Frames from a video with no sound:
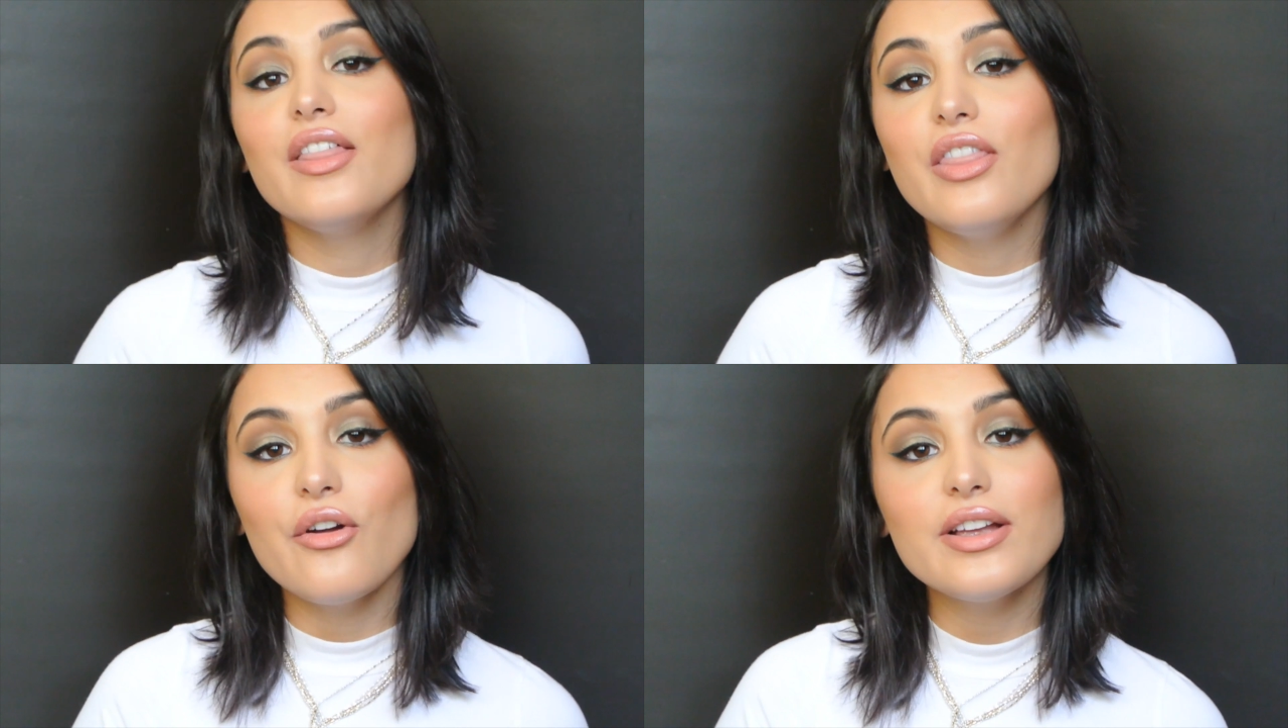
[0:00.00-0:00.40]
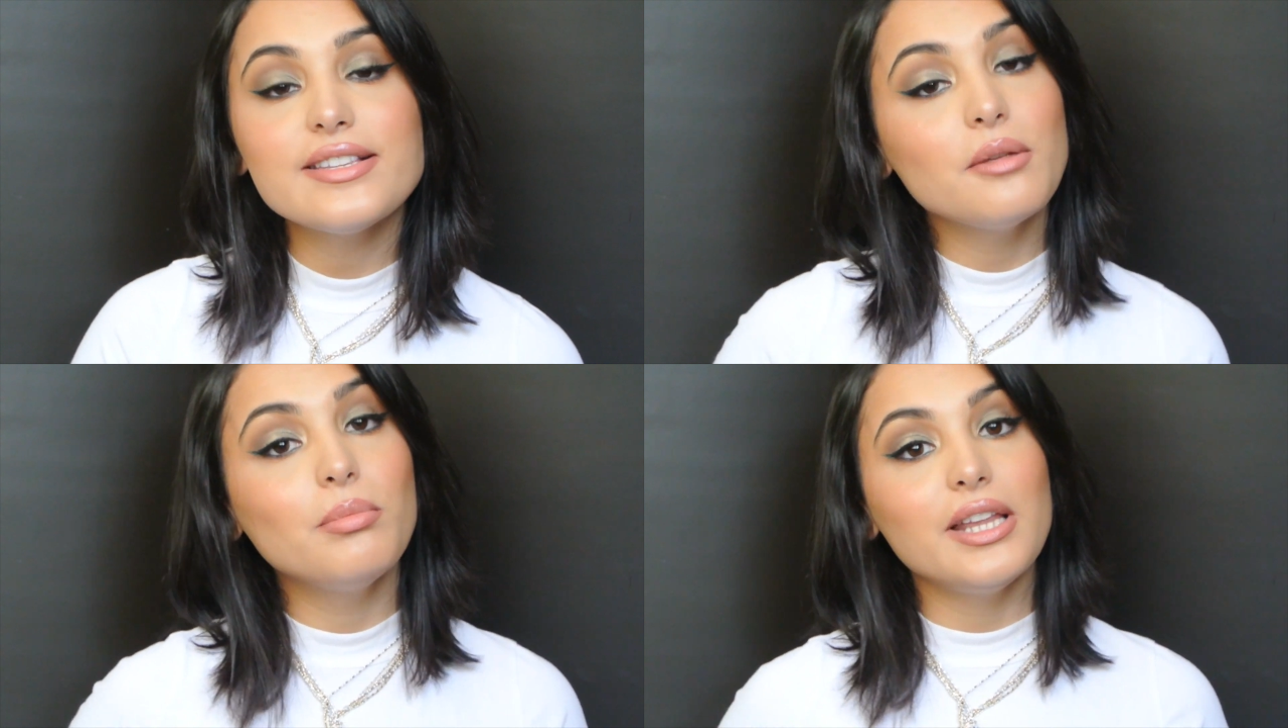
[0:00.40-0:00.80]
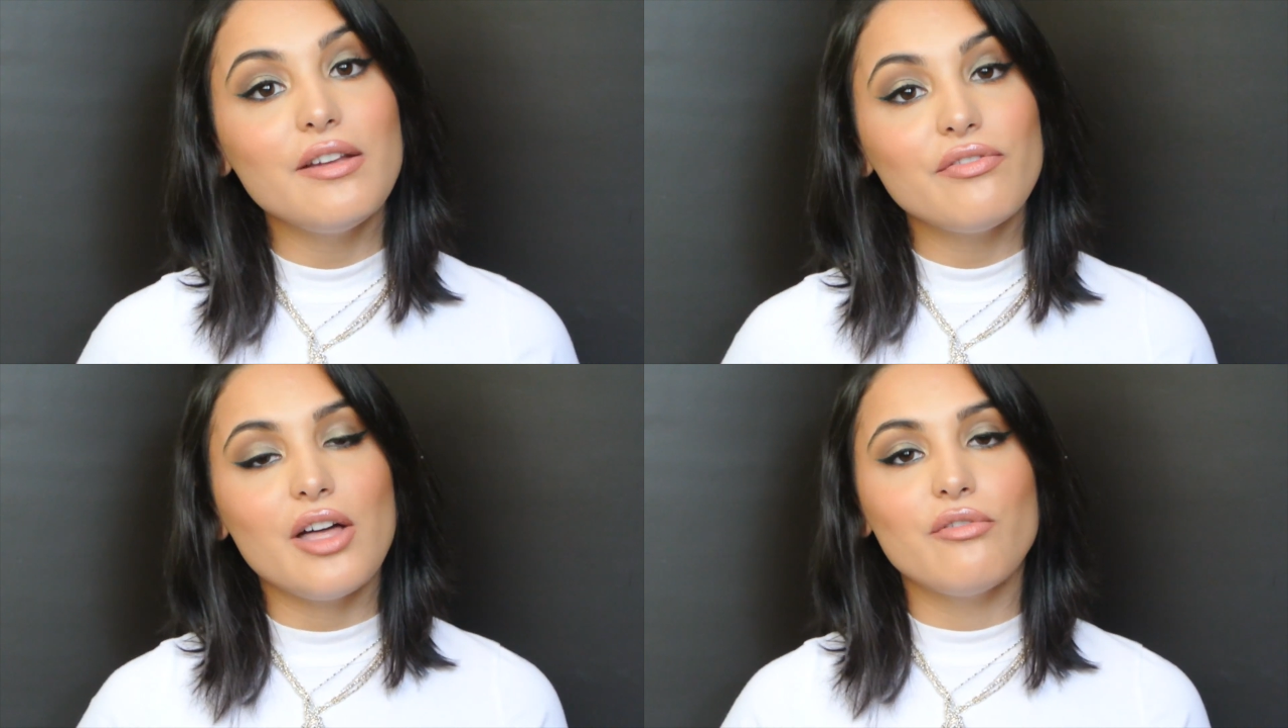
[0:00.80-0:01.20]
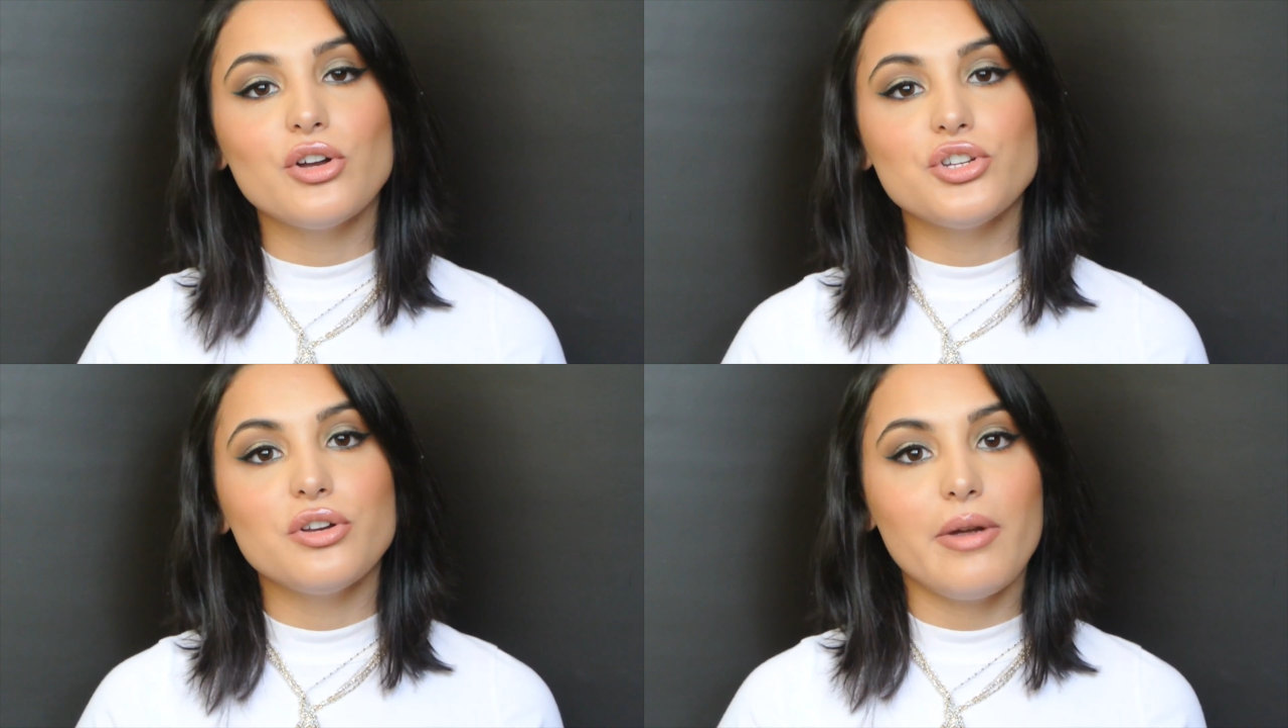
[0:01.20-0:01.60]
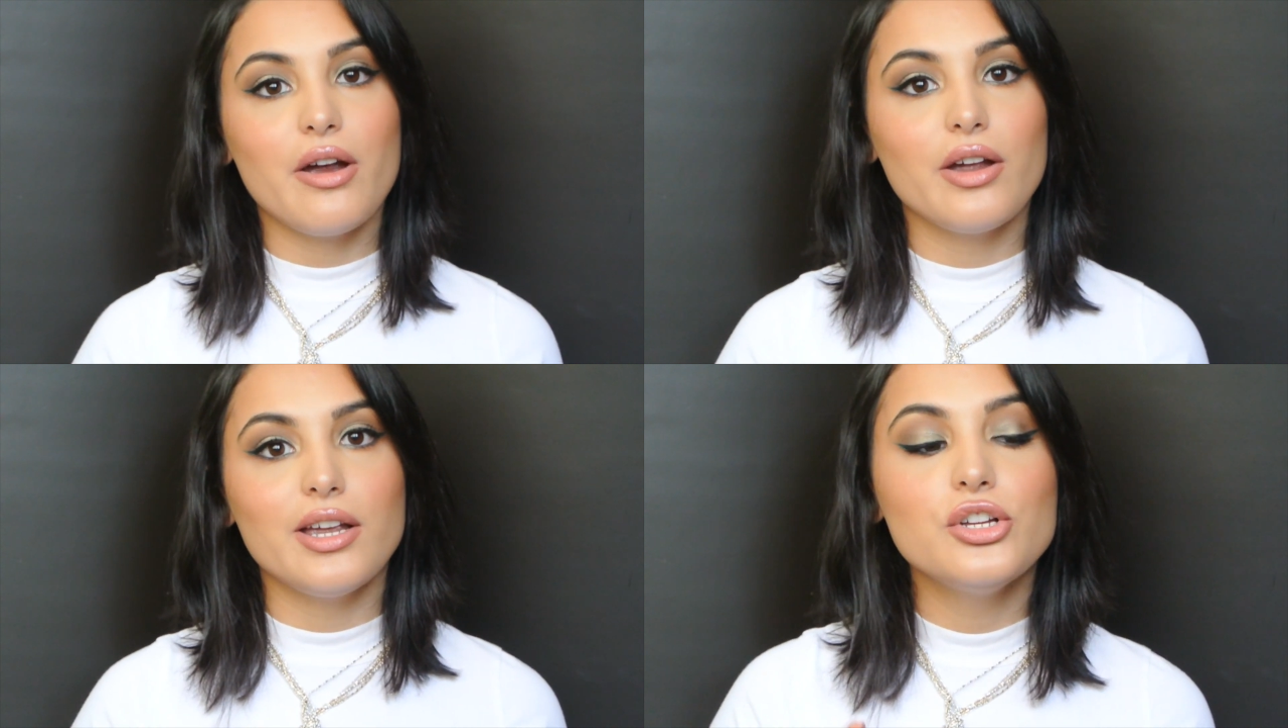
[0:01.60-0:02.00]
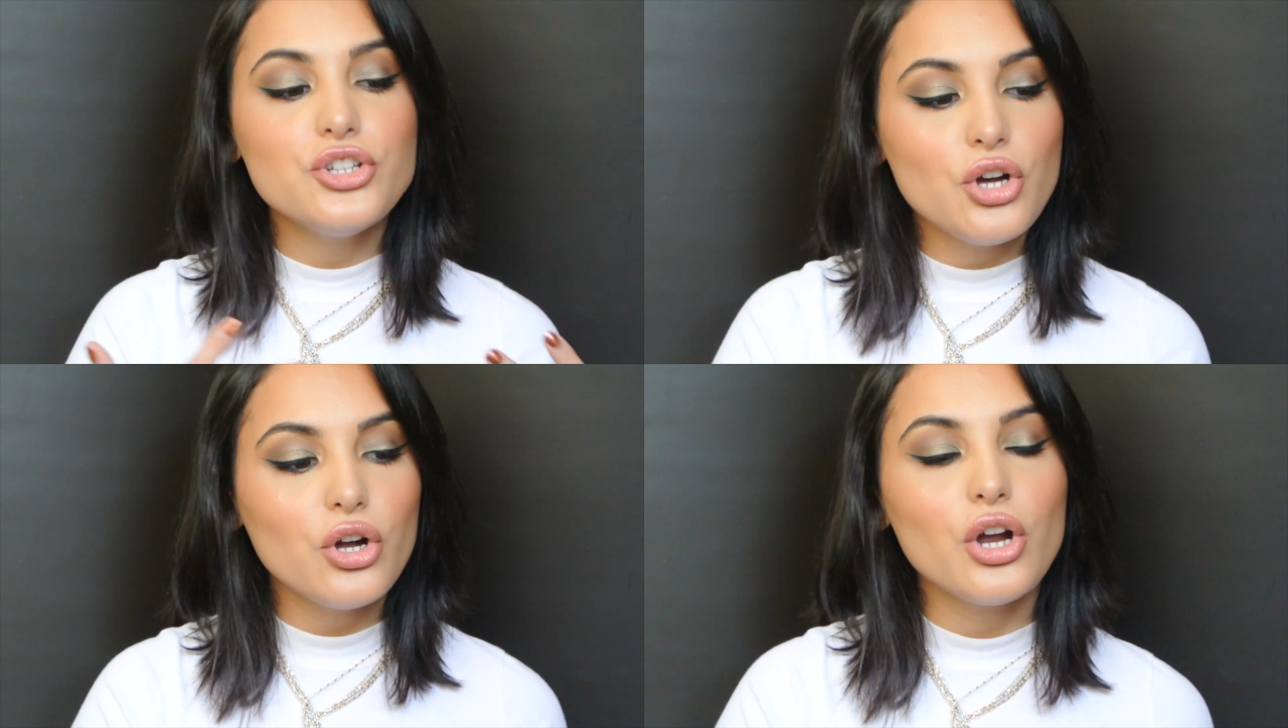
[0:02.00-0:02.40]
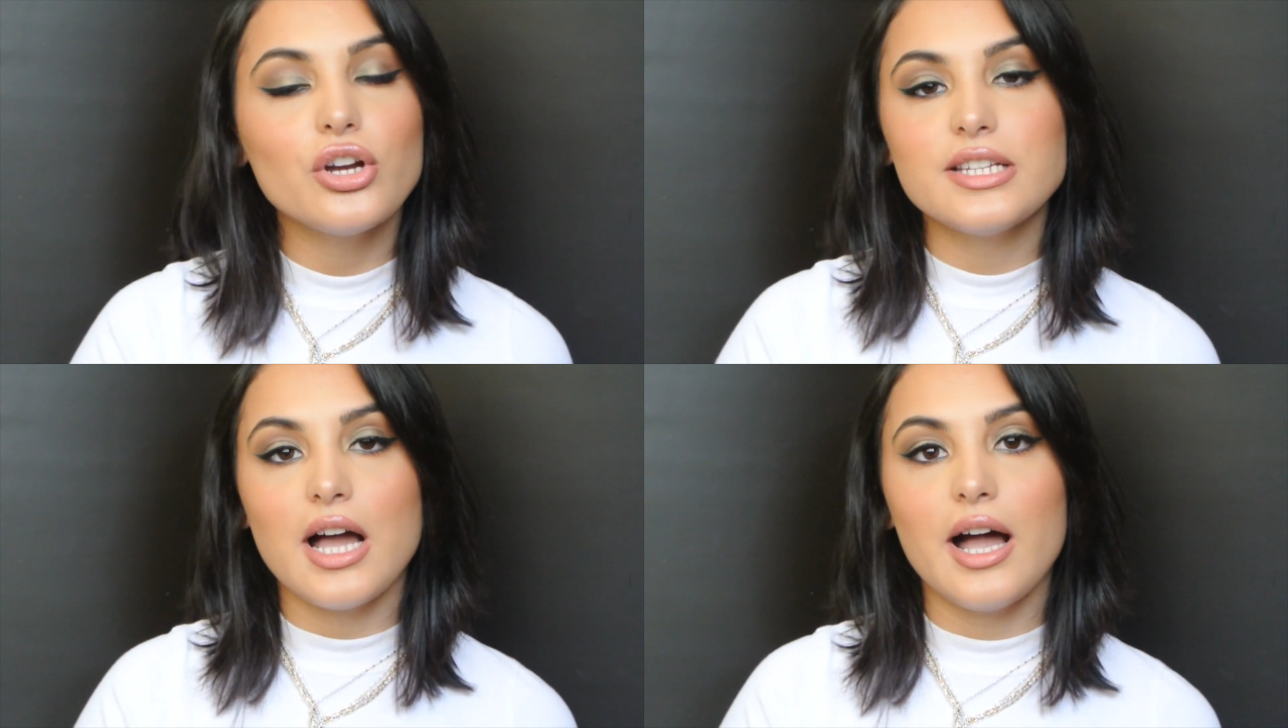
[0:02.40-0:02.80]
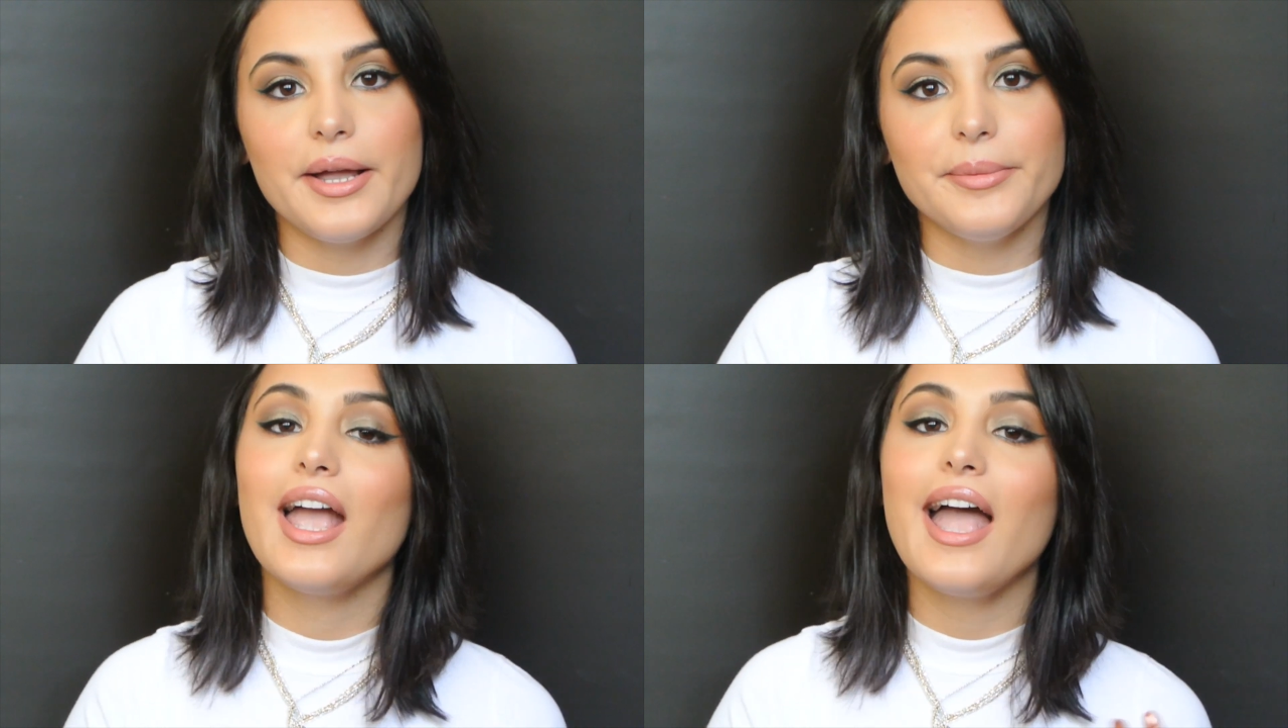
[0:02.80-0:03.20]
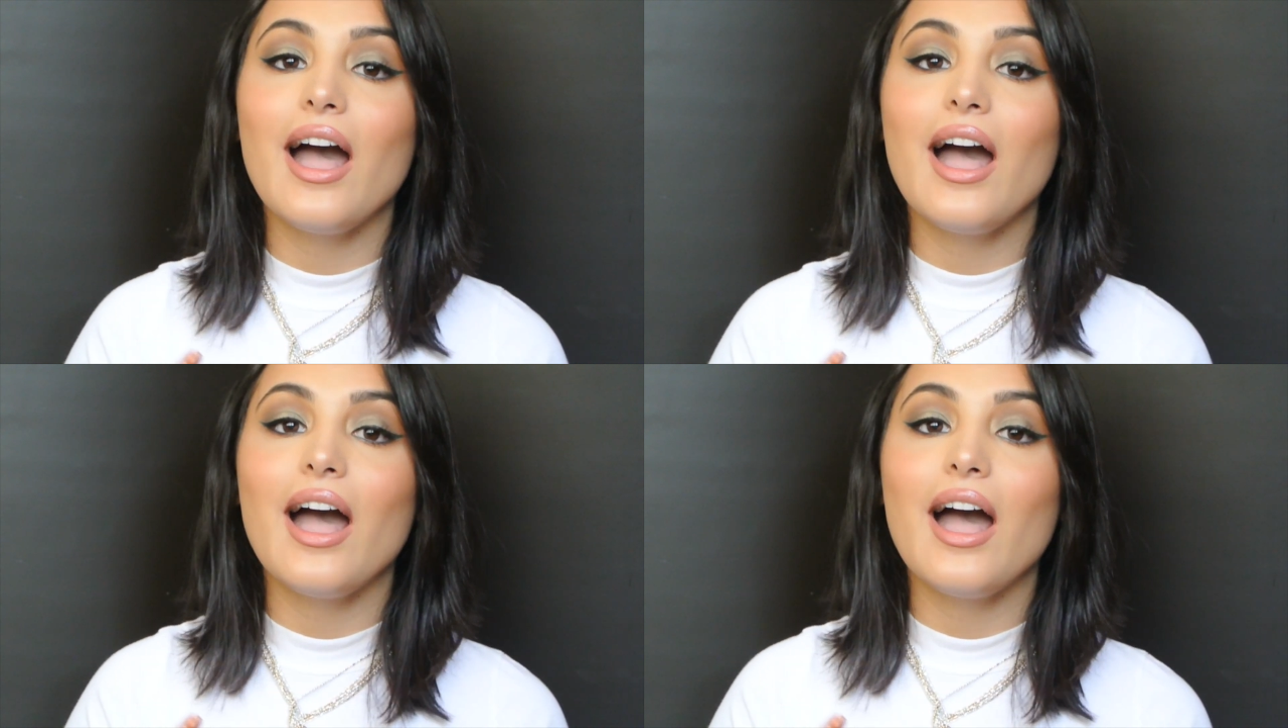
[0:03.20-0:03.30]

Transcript: There is the belief that Virgin Mary took her time